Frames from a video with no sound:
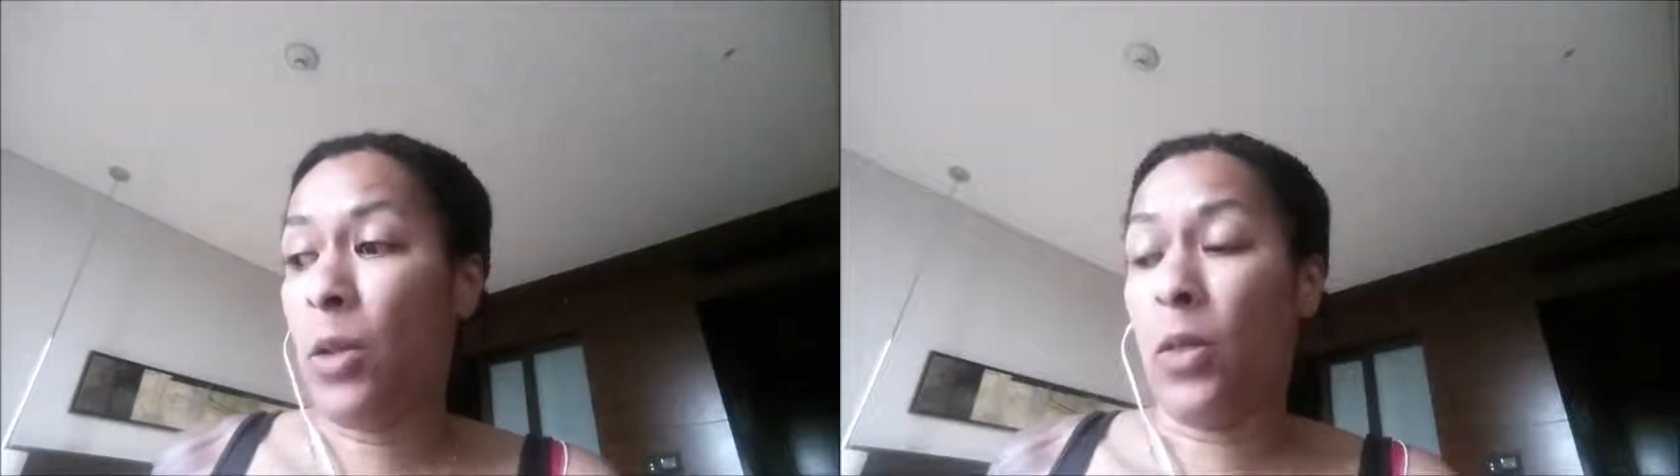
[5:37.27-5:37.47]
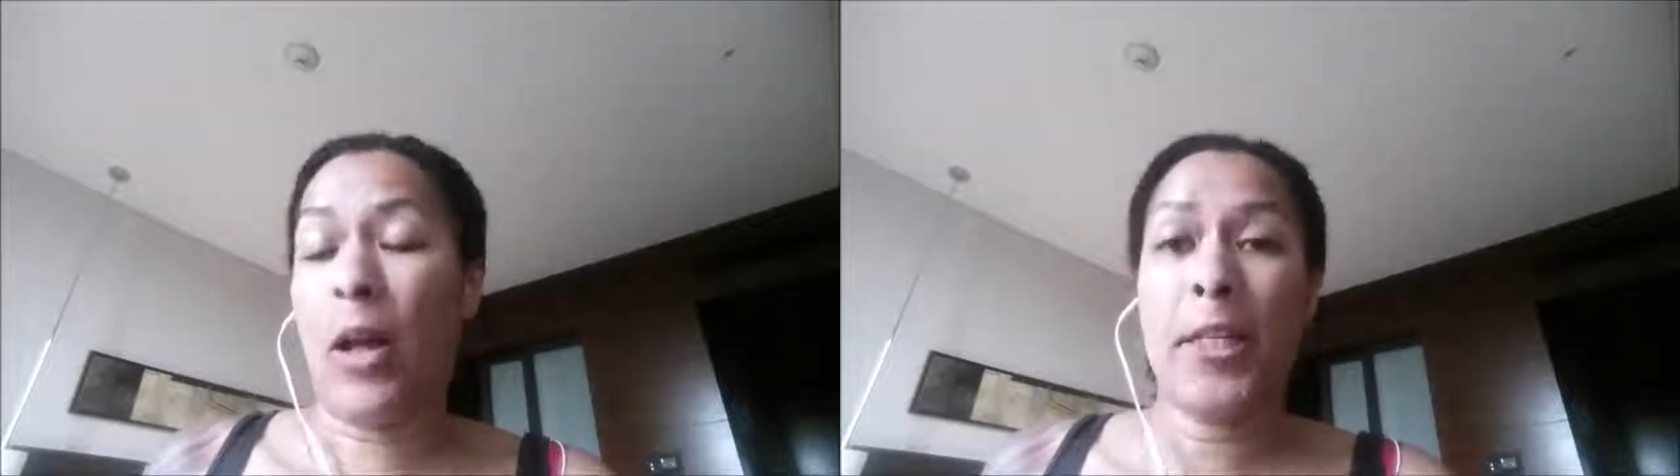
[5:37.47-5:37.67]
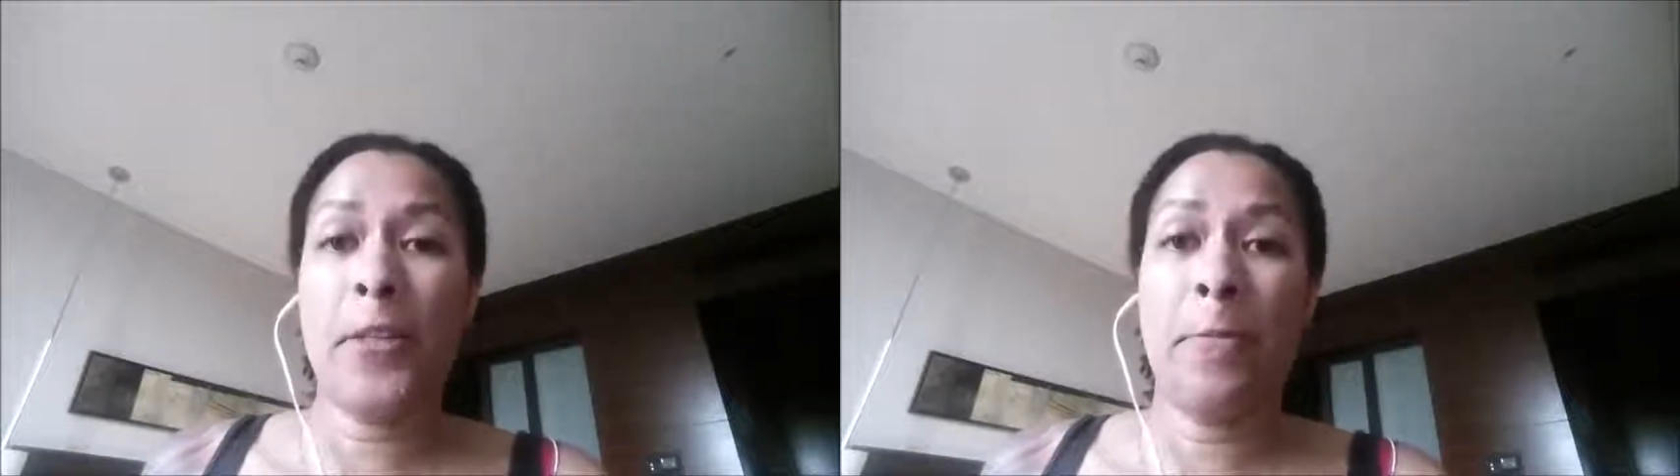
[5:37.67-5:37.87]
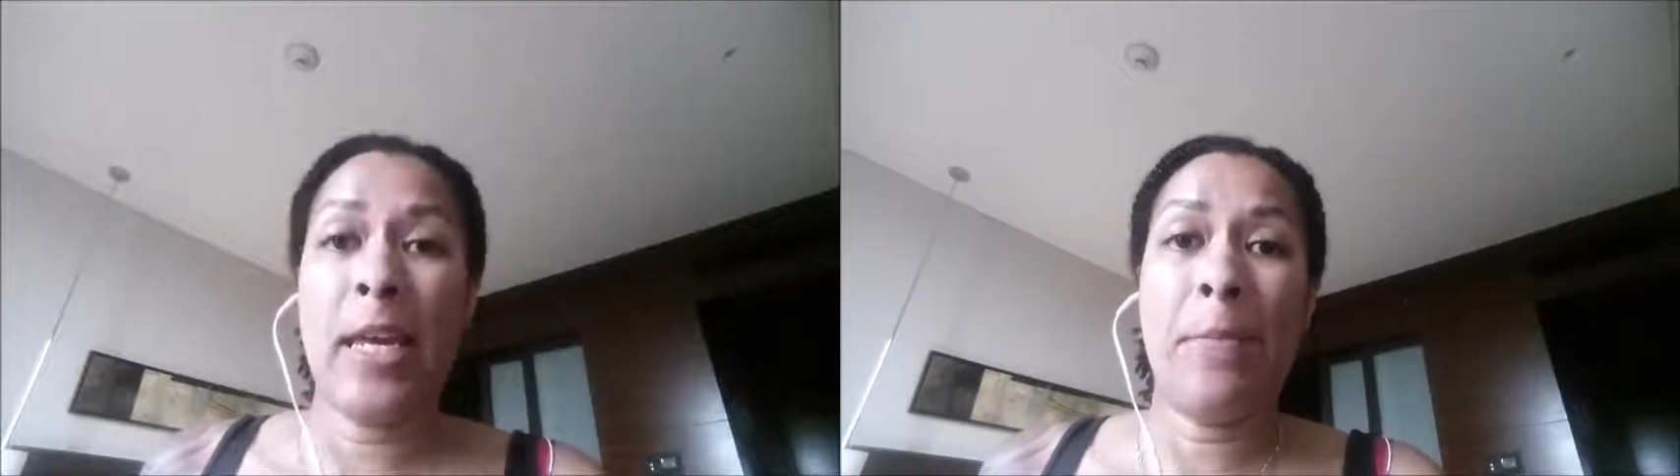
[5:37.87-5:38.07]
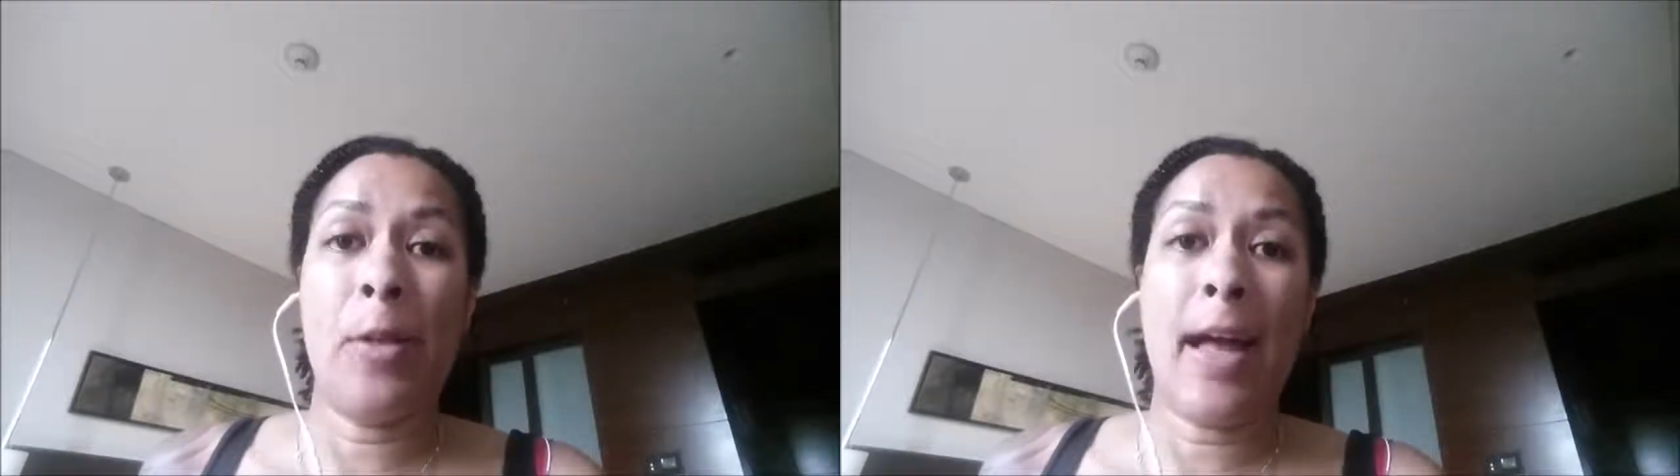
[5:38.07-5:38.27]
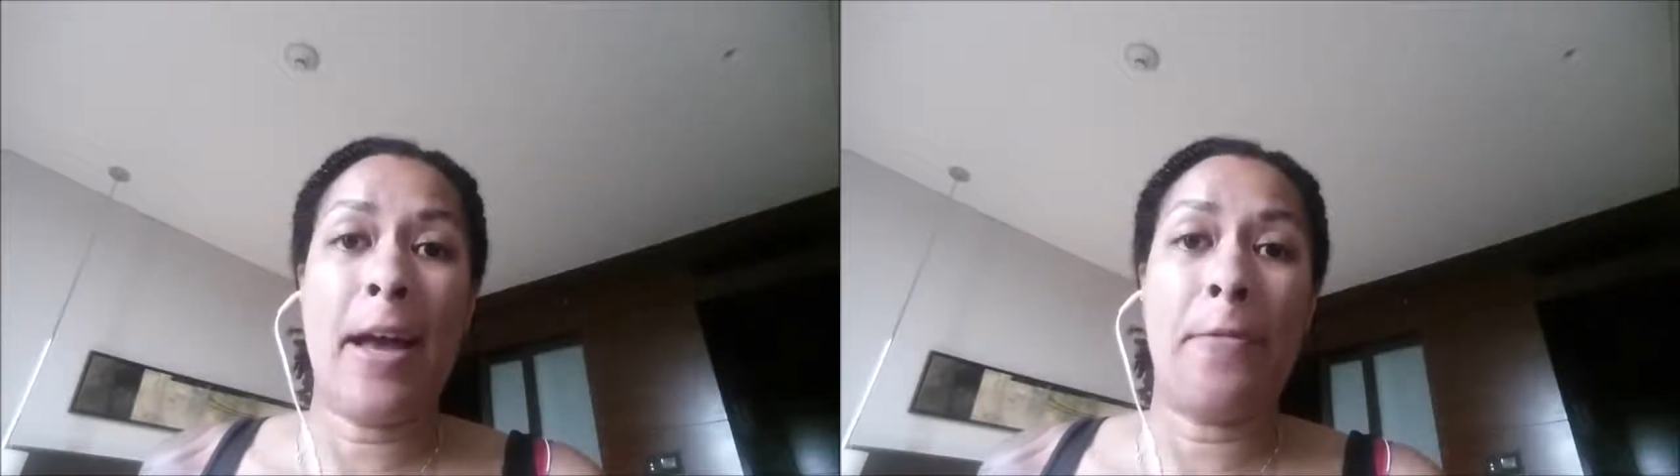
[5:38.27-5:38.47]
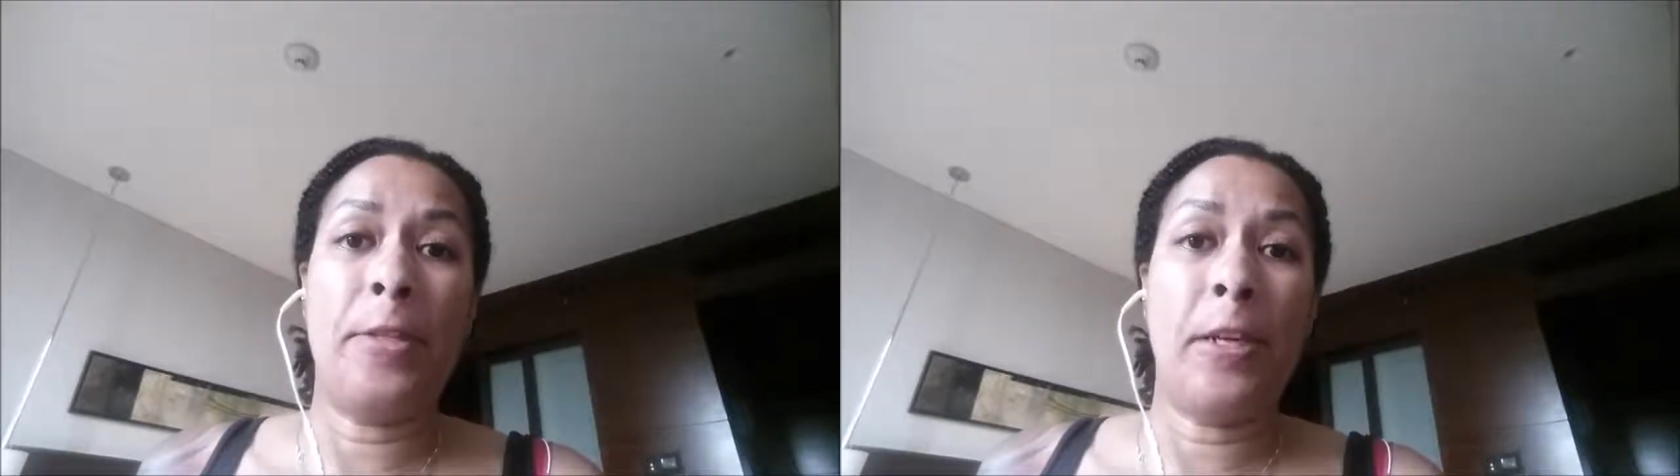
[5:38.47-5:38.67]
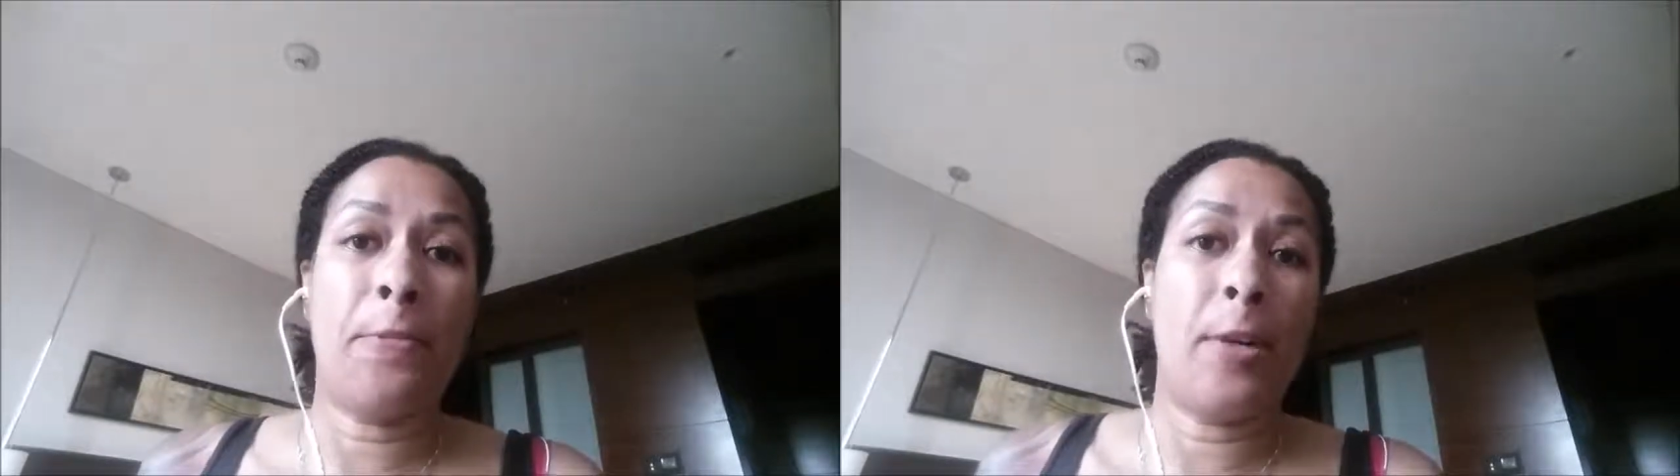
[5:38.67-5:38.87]
Lots of people have
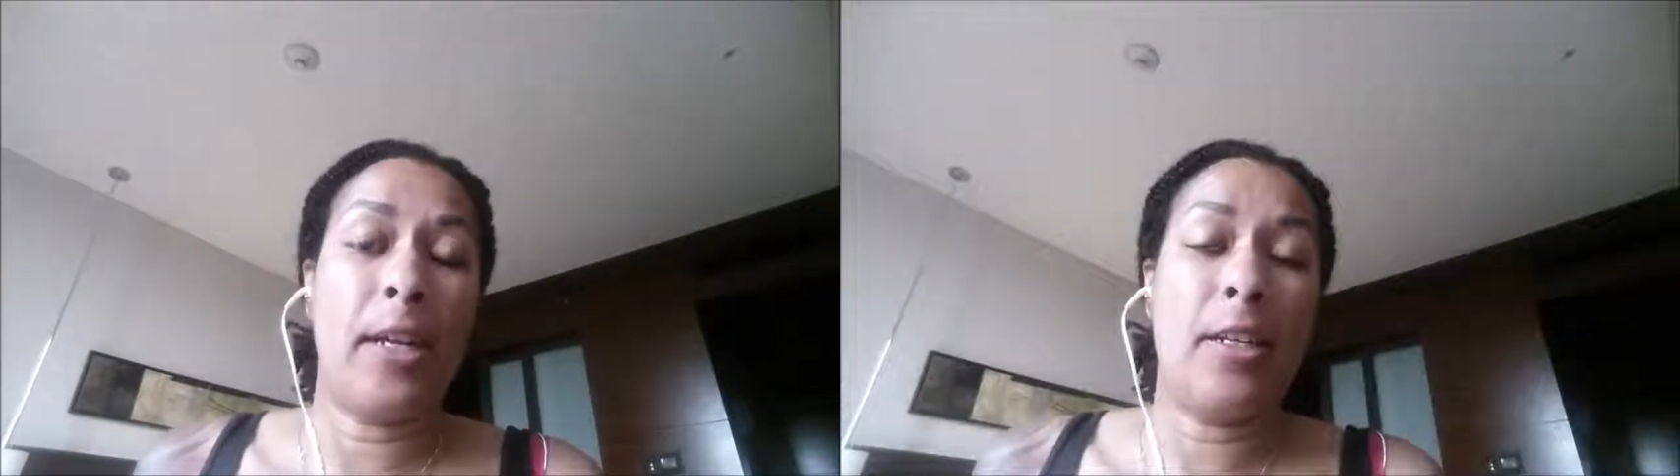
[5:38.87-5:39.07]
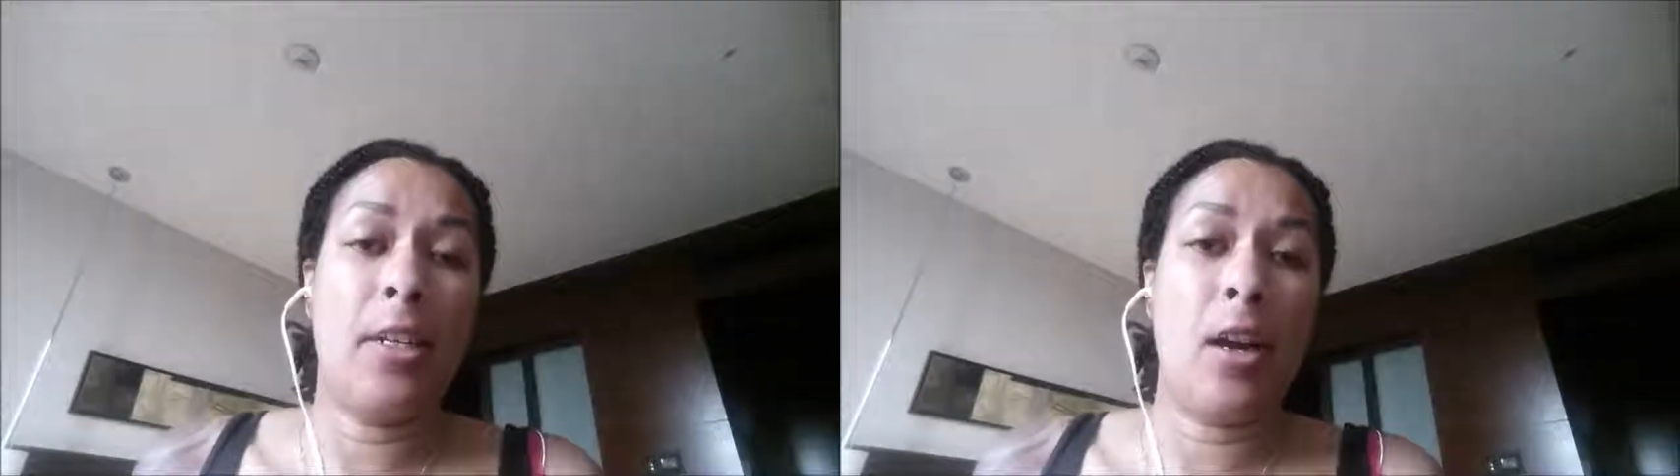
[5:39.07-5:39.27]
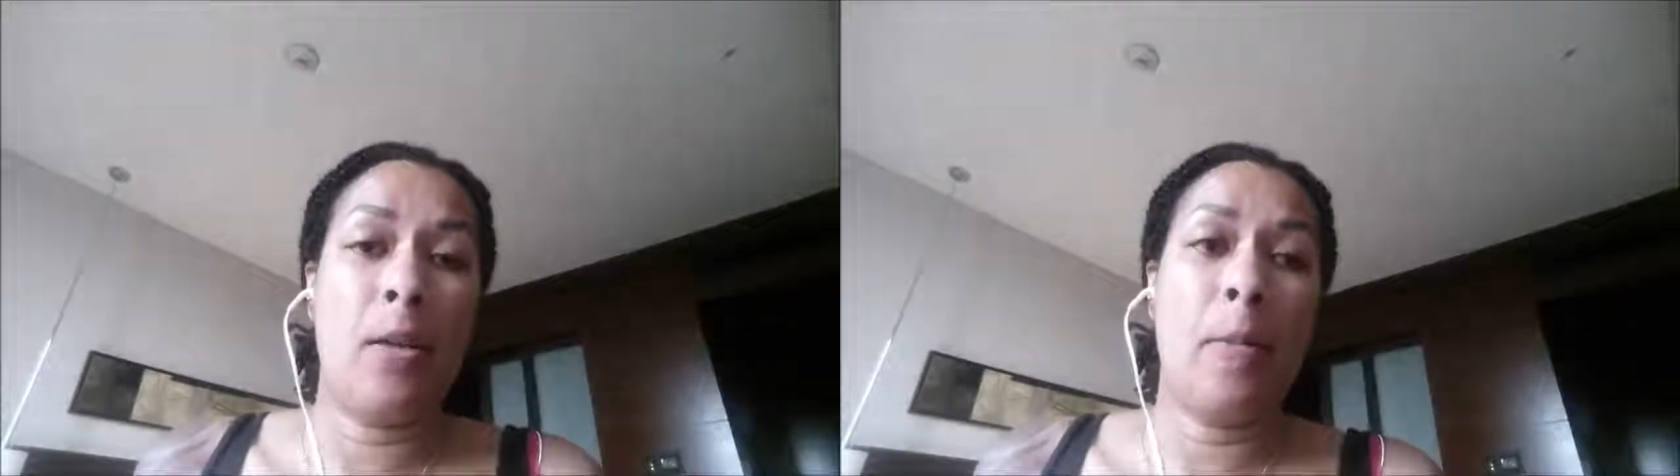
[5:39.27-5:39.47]
different